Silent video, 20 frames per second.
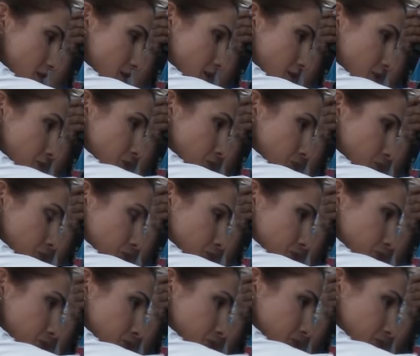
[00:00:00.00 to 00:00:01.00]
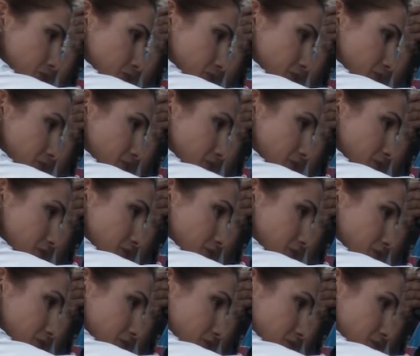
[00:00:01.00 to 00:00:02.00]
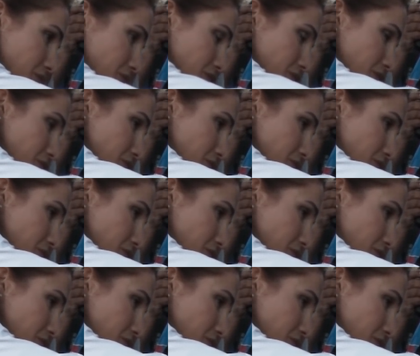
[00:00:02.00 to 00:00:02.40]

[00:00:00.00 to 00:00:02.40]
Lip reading: and water and food. And I heard